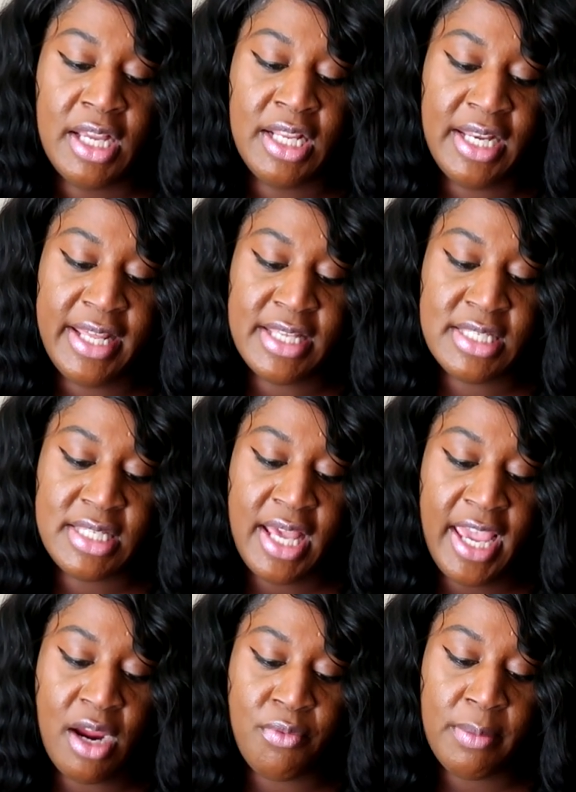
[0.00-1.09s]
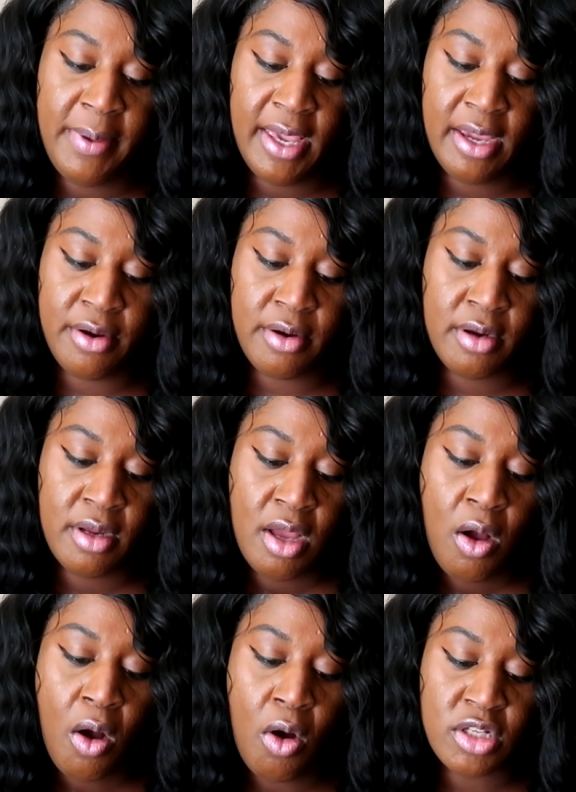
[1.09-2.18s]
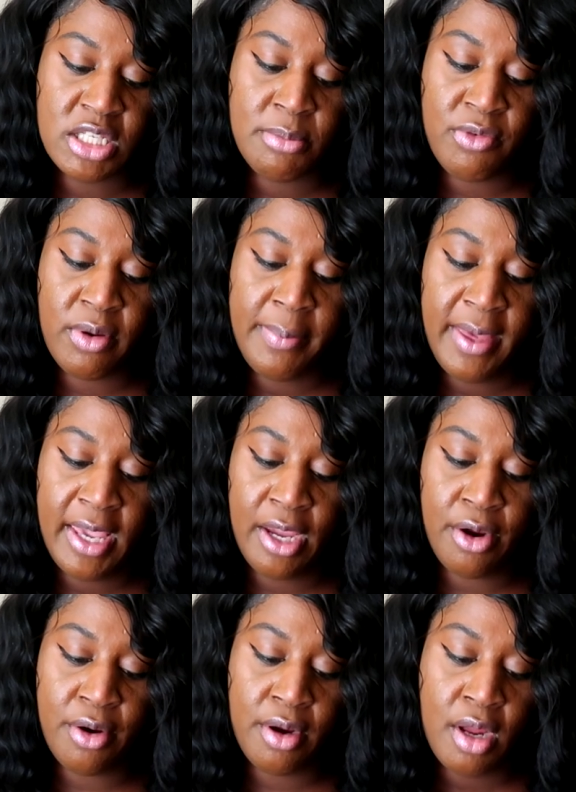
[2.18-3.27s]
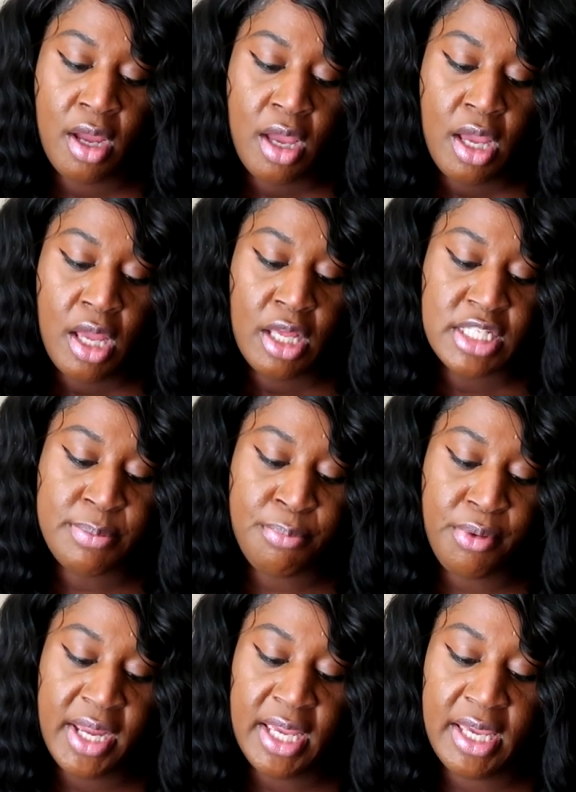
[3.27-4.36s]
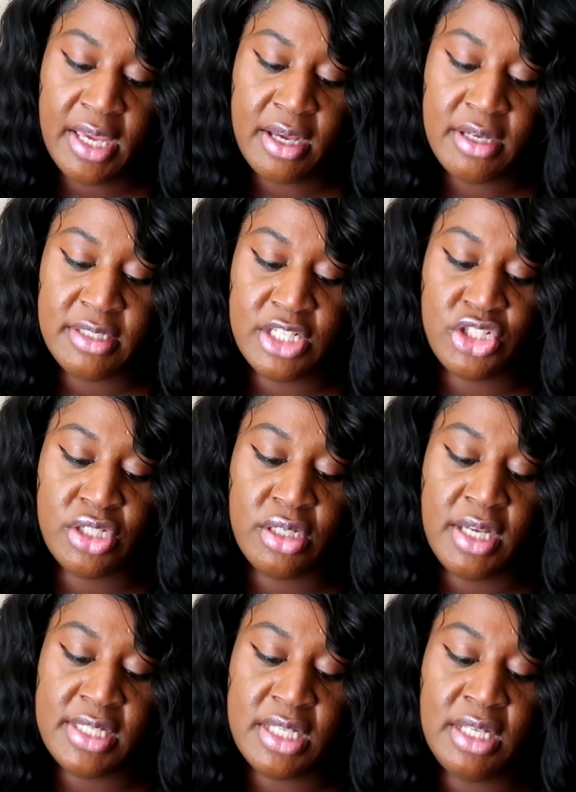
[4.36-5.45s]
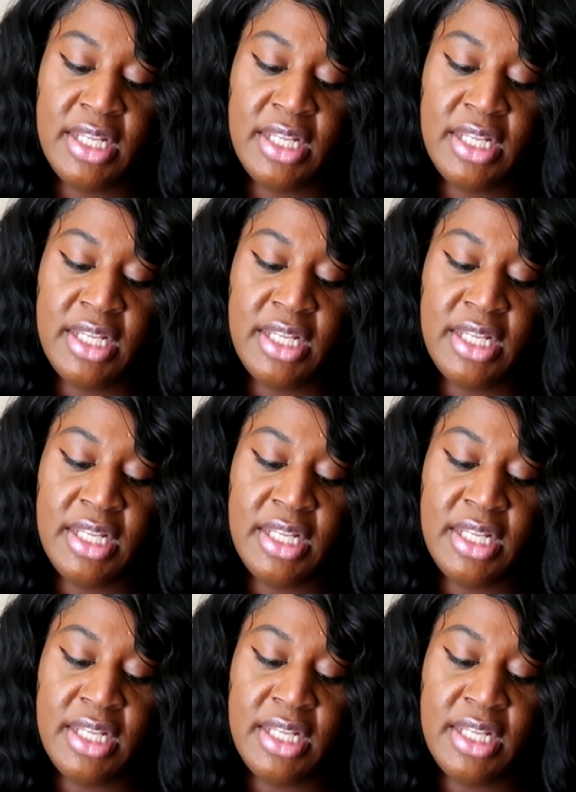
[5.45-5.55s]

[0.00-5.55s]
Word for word: gliss hair repair ultimate repair spray in conditioner it's a